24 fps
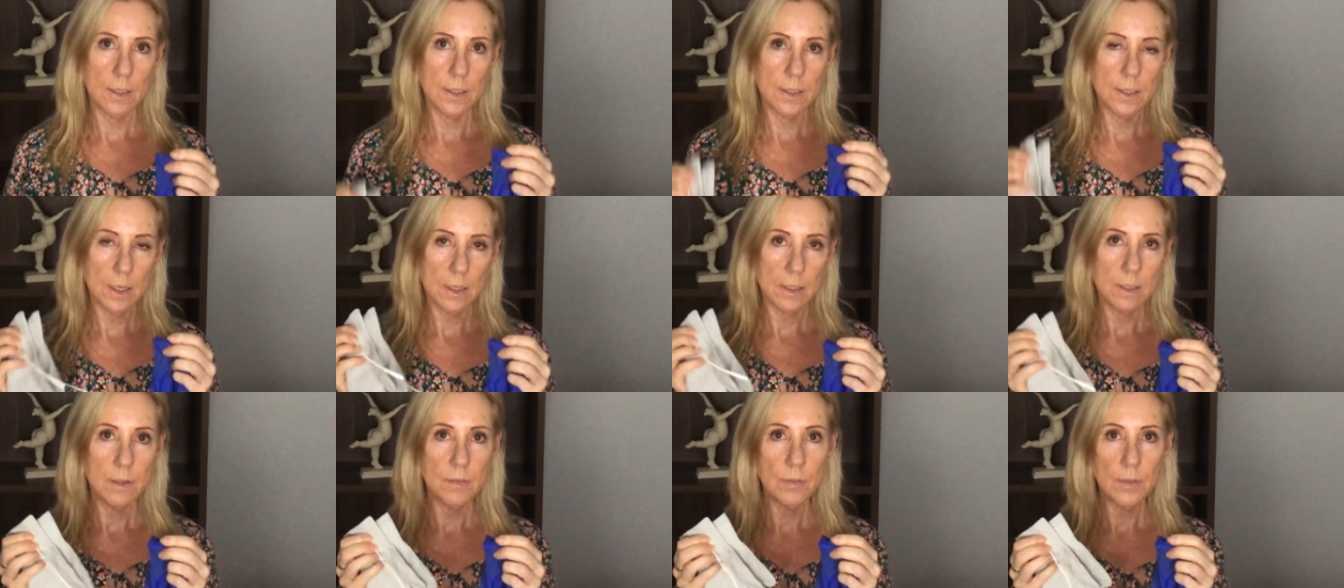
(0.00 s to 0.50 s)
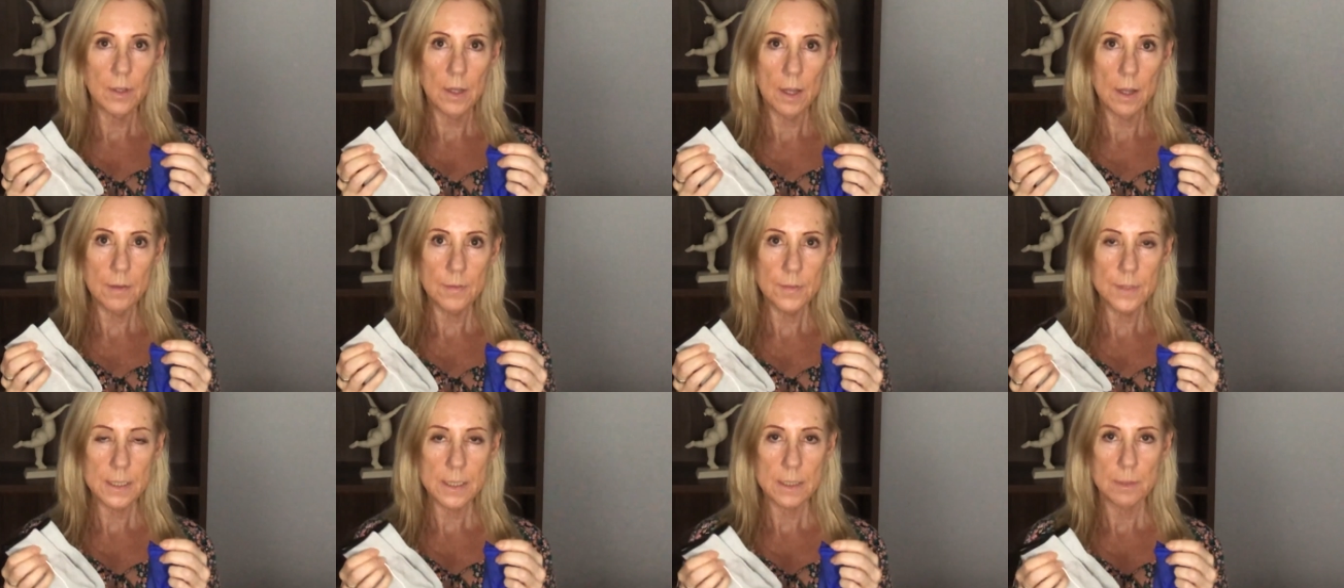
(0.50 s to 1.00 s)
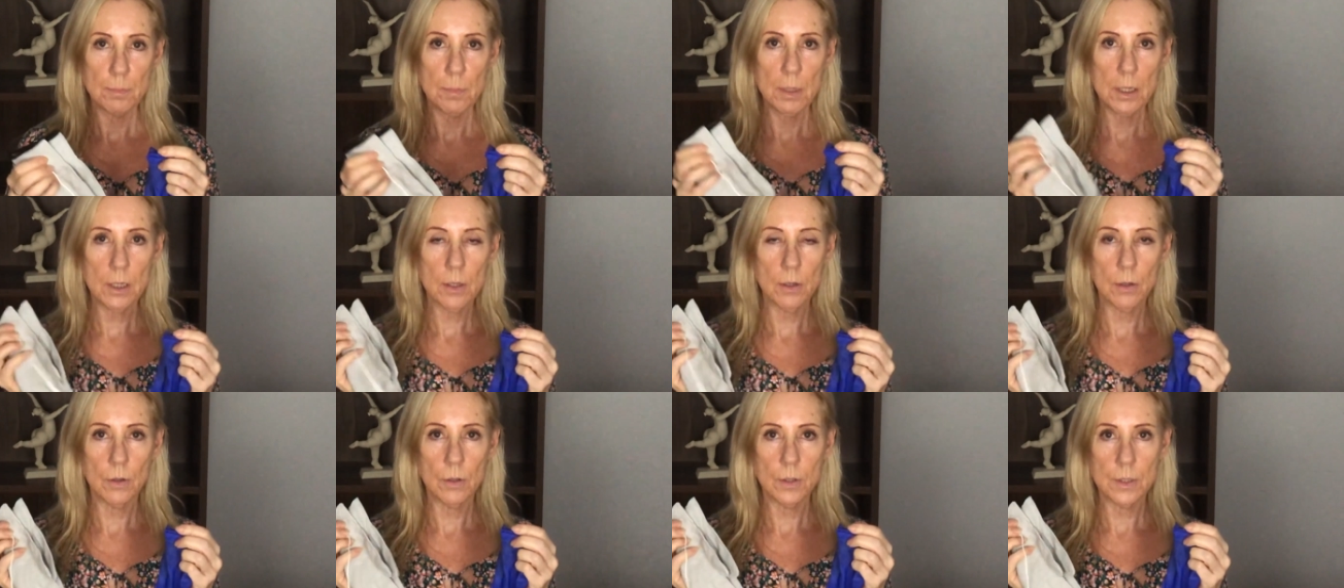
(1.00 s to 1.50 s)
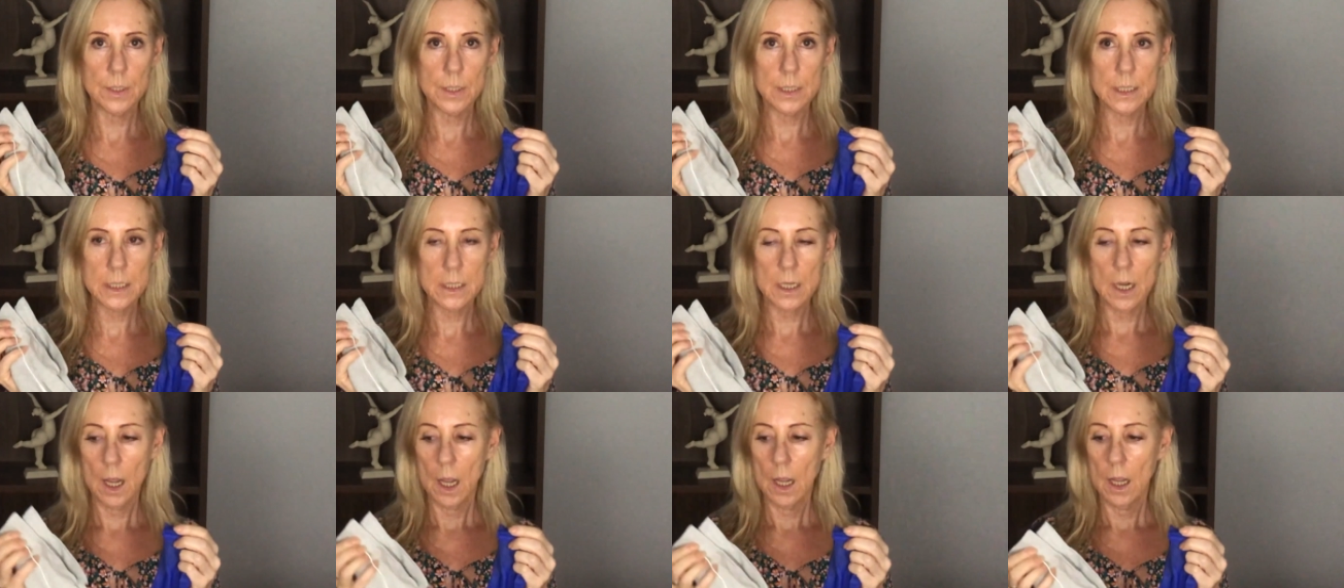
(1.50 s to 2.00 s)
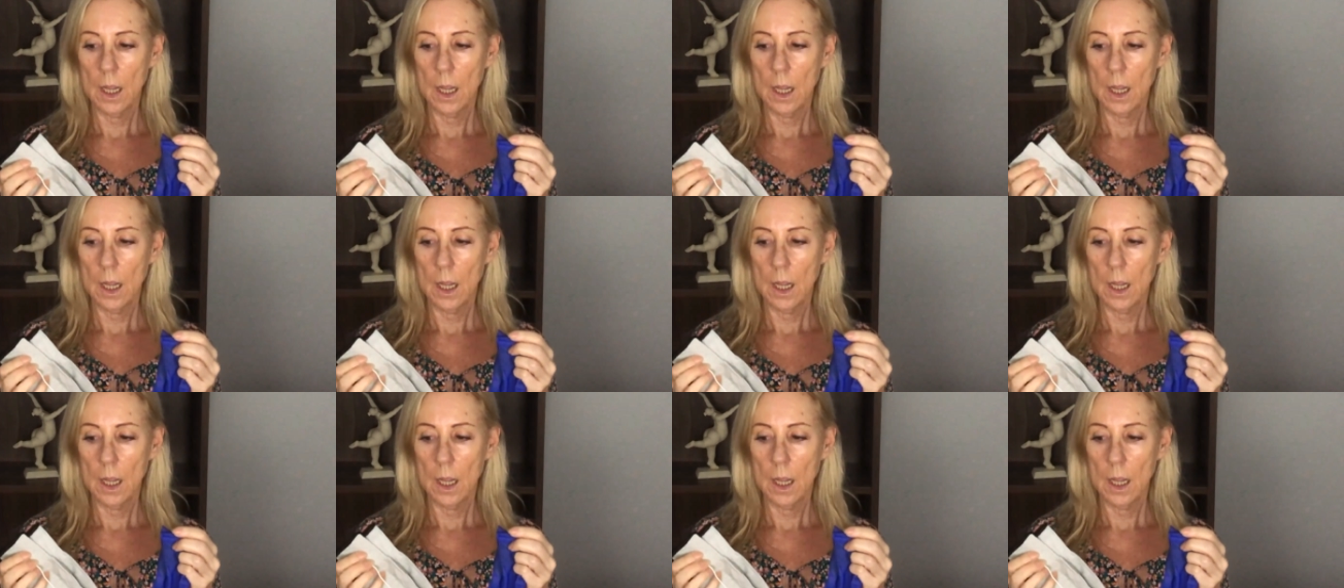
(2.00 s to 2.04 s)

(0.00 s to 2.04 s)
conductive gloves because